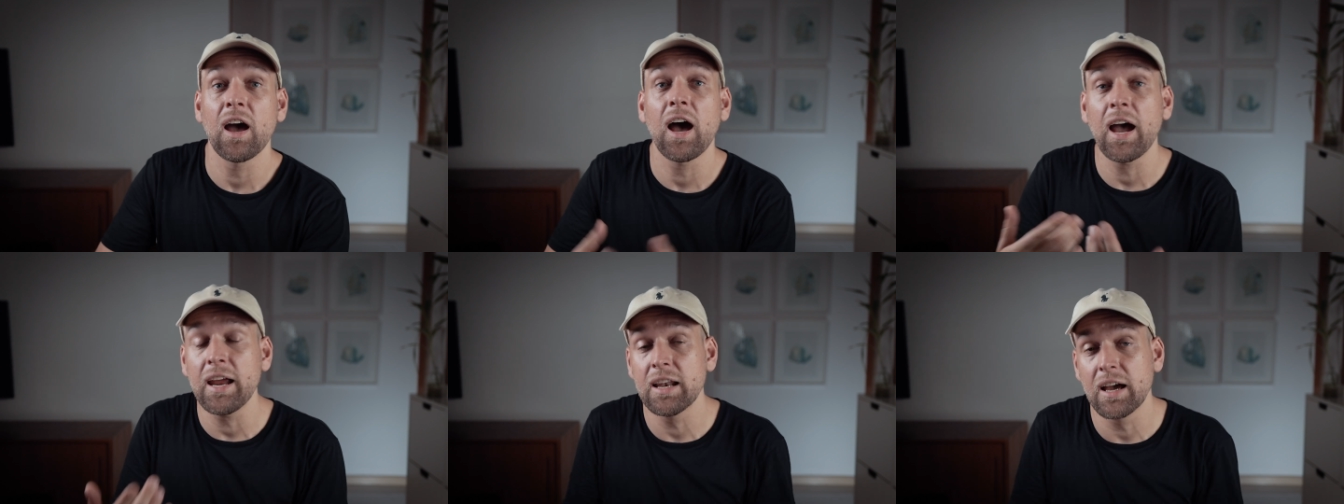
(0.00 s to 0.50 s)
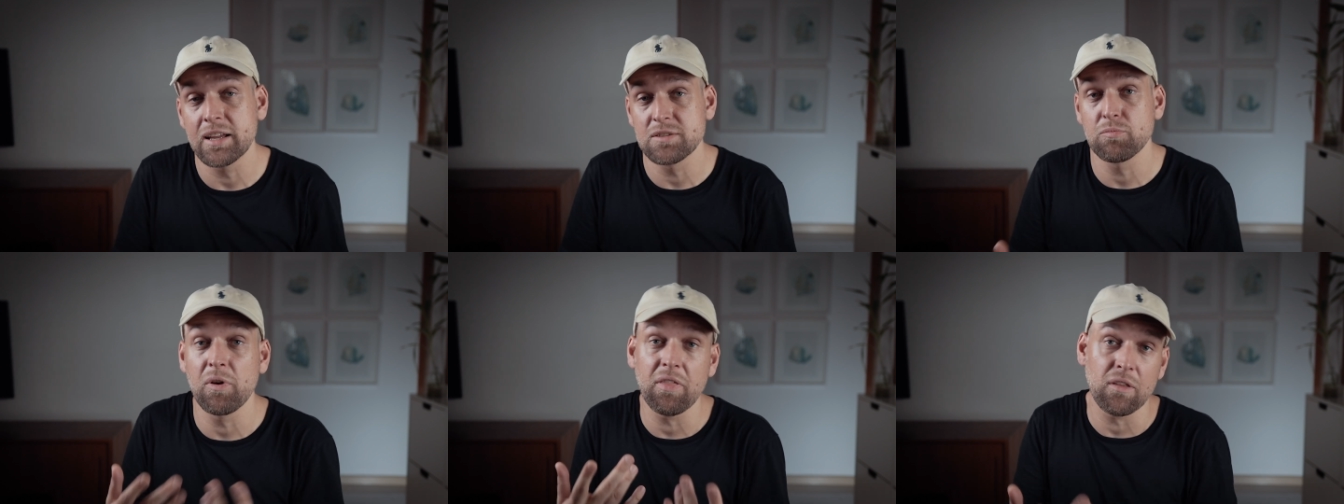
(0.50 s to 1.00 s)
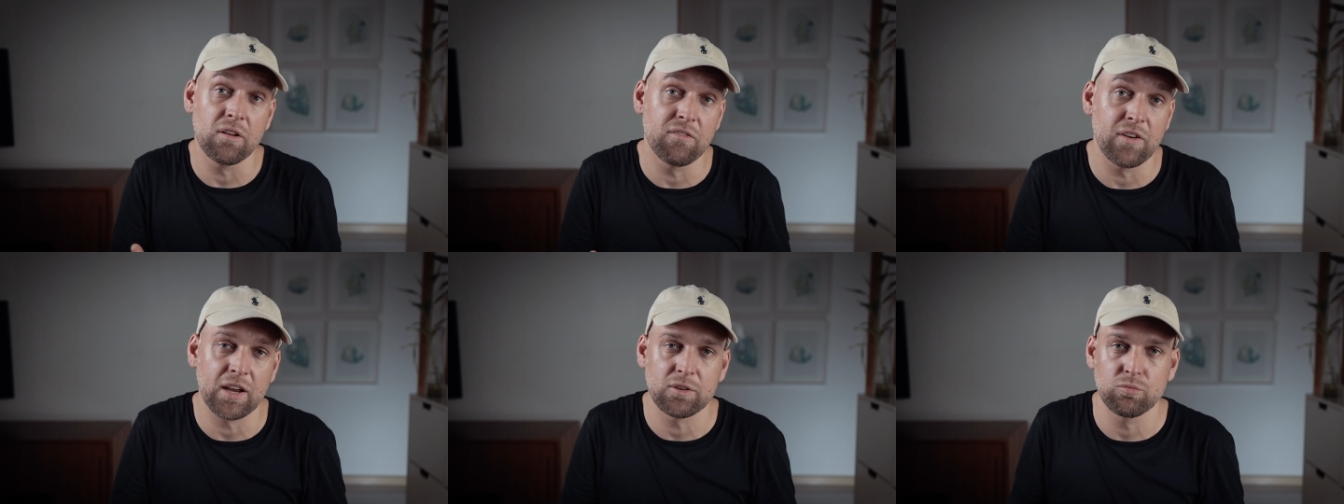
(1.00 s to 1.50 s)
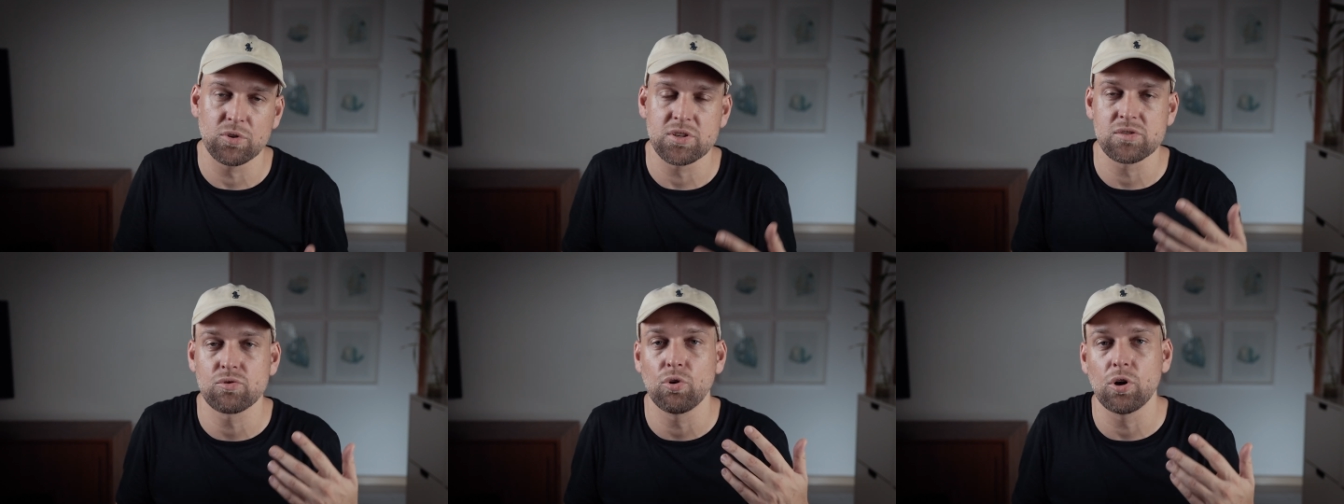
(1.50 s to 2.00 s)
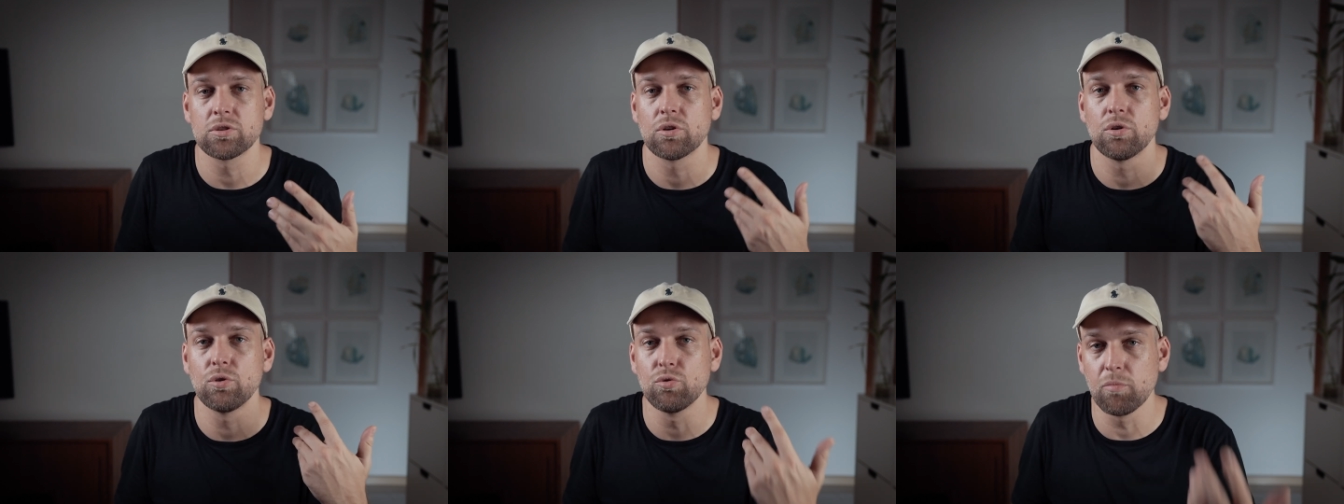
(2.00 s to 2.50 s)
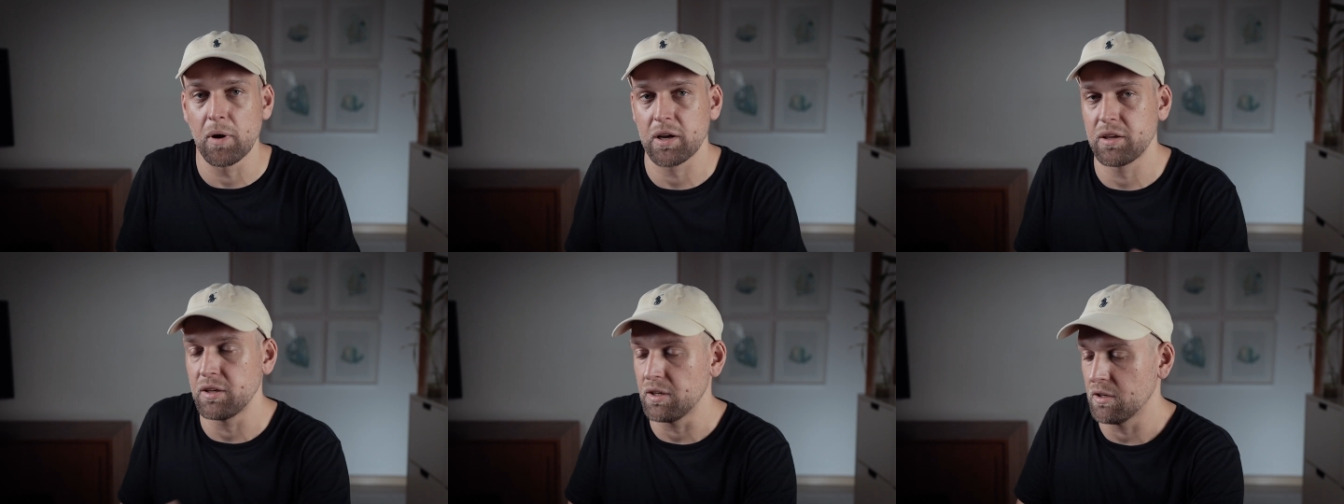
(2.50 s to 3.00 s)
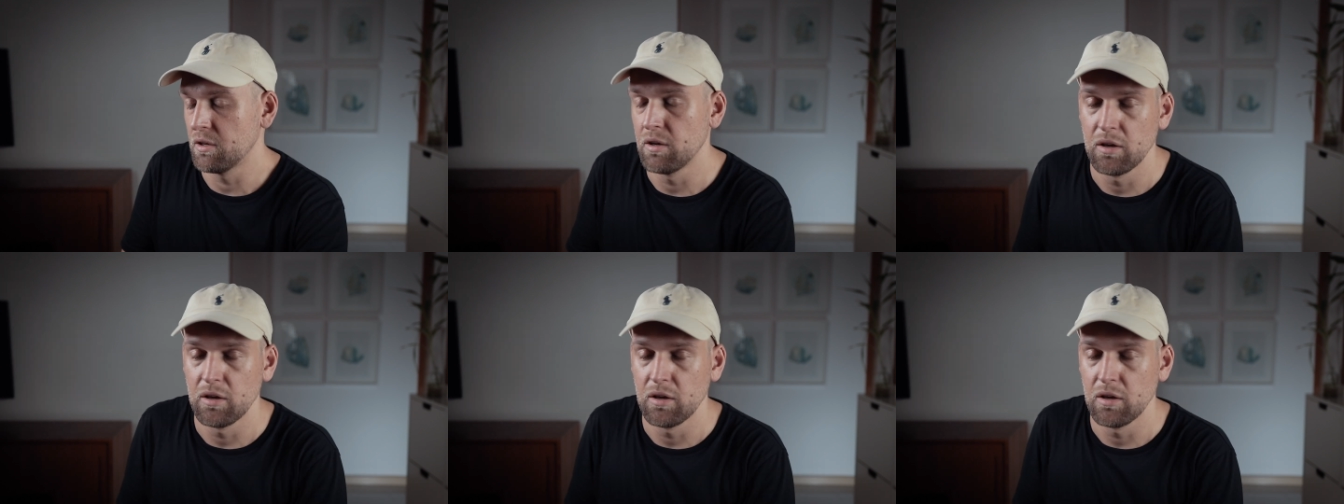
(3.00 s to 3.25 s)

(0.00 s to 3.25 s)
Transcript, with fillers: the highlights with an effect which is called Luma Key.